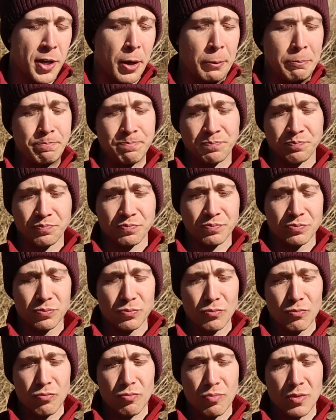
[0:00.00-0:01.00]
So
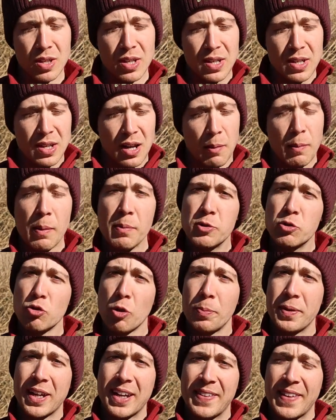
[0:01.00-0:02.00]
I remember
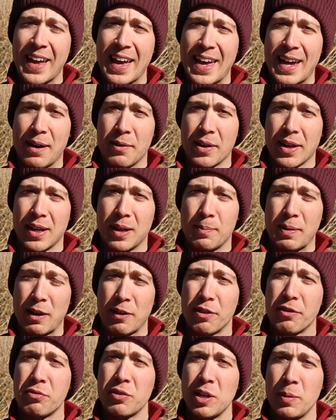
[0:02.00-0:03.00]
dropping in that area
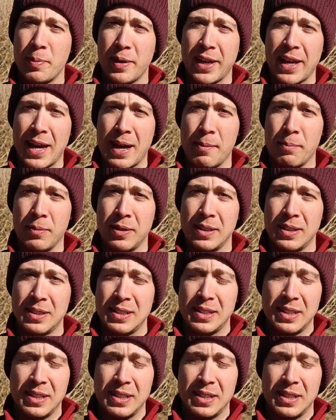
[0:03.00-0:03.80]
about 3 p.m,